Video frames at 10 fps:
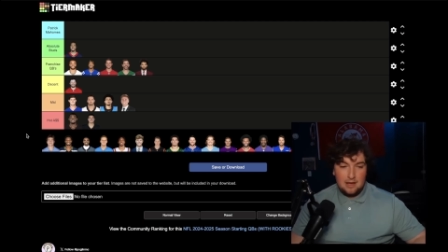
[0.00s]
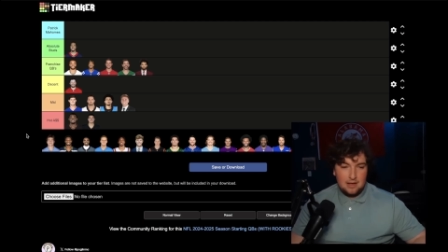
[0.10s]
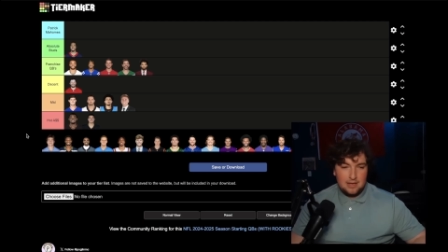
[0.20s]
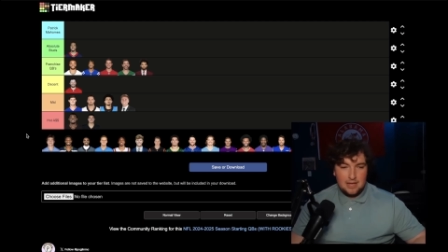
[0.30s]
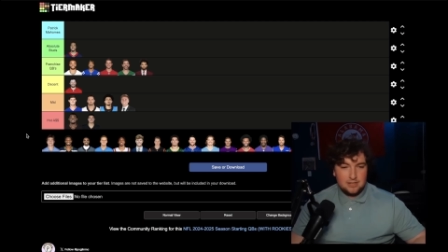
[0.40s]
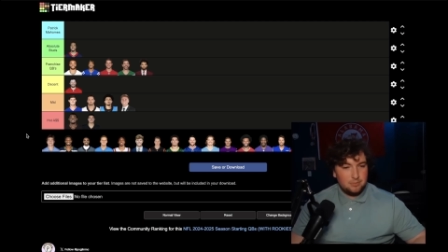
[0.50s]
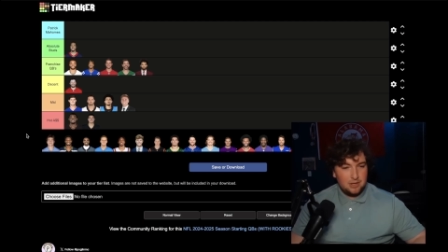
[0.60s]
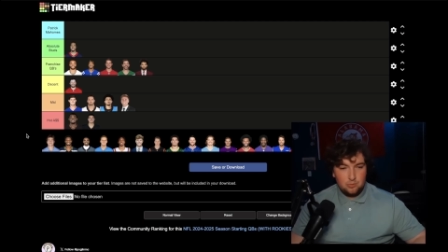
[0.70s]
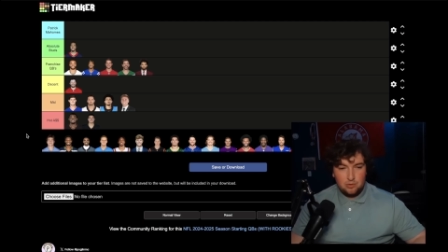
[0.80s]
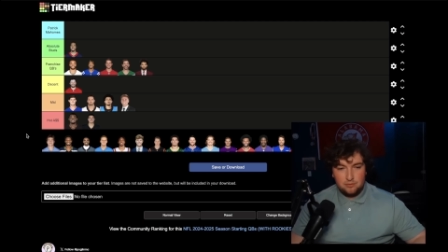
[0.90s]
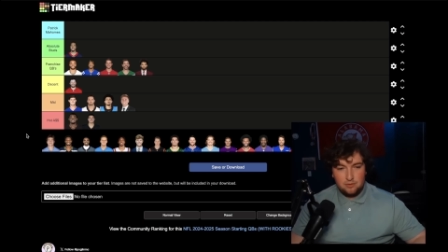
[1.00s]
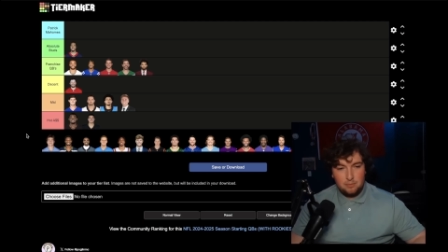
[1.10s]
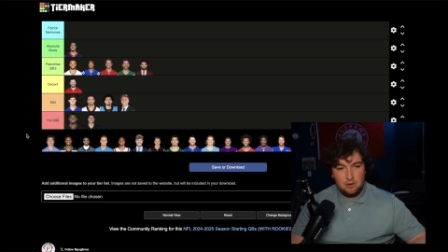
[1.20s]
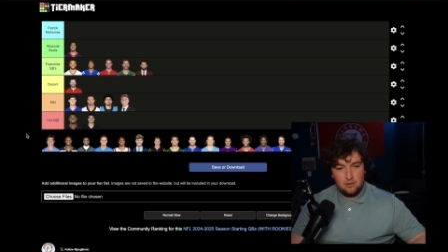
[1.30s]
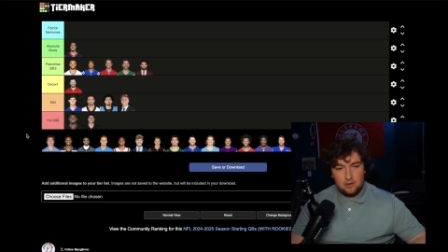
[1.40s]
He hasn't played real
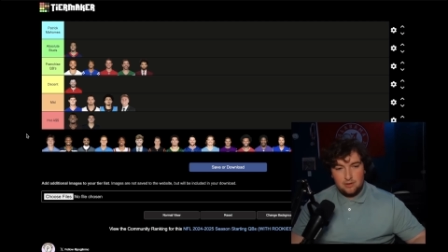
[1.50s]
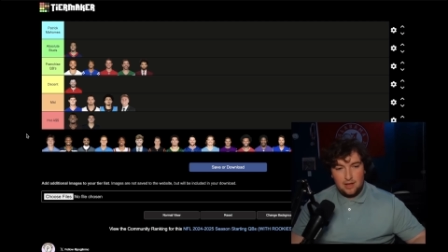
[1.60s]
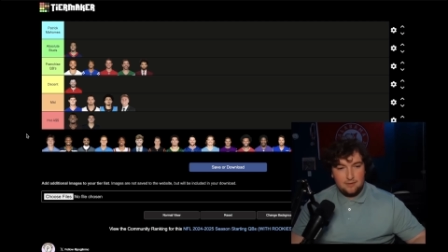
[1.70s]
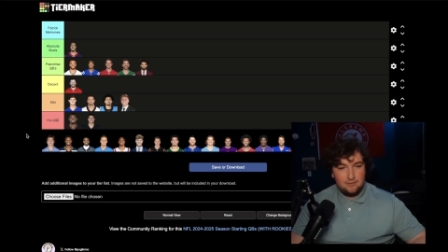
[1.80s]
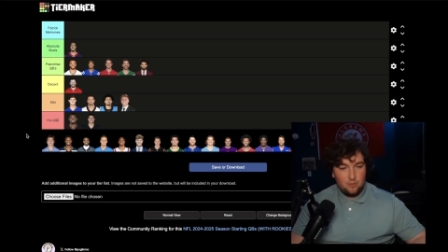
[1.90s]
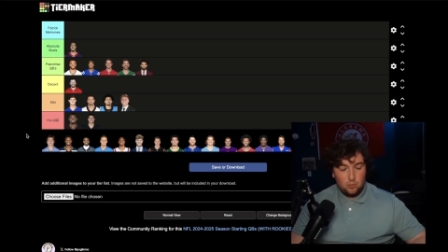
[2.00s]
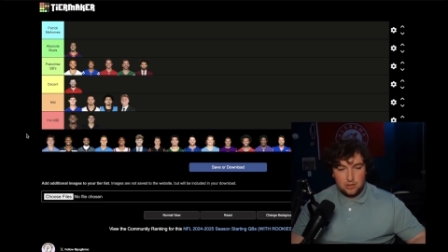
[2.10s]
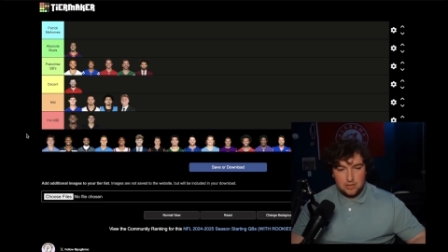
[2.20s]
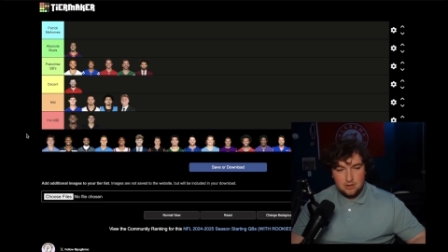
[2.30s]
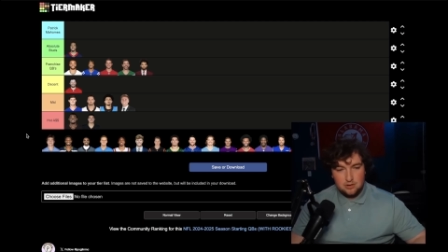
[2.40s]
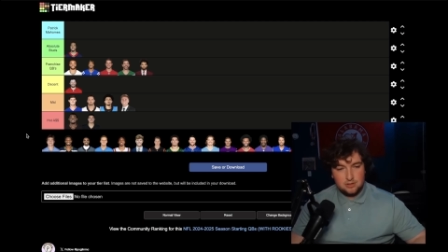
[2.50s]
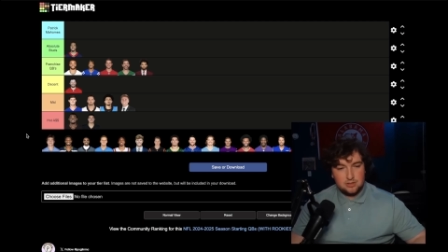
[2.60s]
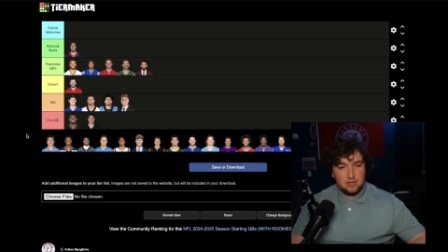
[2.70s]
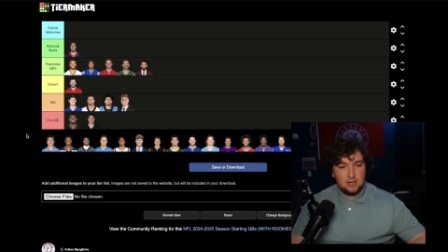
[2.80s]
football in like 4 years.